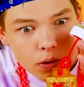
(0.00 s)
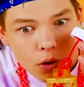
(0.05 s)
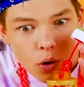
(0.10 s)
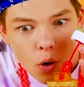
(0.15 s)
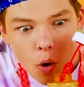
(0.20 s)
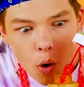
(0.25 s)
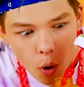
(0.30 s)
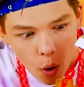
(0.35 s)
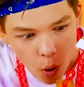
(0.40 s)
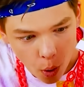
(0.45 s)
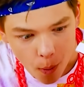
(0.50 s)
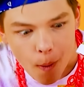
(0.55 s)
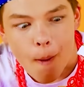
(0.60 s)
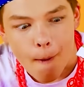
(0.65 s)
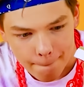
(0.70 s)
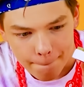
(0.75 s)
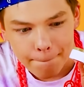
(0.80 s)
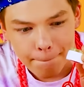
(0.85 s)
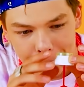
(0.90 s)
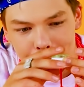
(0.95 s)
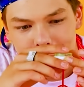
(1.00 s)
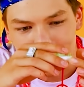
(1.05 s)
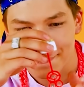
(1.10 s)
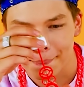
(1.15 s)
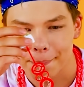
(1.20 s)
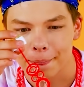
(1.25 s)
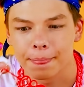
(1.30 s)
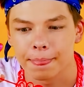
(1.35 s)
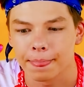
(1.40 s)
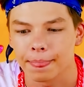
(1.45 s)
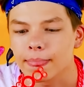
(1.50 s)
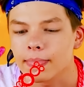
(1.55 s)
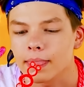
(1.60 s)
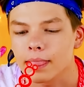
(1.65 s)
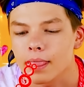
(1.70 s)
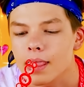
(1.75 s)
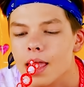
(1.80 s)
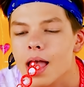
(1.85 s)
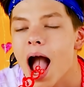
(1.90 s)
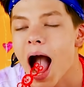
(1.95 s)
Blow some bubs! Come on!
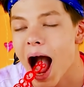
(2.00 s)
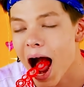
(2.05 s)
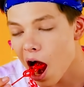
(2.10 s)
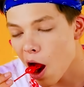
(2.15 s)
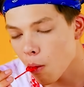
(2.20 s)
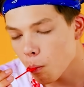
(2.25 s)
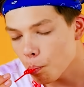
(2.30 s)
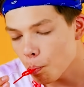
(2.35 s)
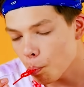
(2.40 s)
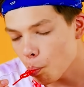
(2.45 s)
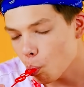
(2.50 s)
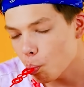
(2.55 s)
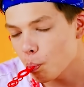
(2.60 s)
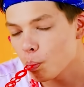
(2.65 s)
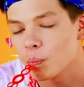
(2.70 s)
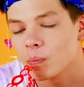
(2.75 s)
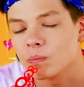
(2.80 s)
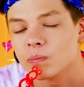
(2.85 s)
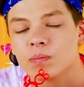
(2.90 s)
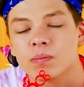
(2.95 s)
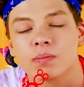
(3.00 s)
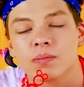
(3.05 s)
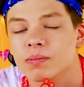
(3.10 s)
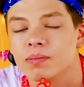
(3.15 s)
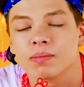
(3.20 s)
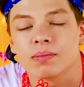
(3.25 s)
Record scratch!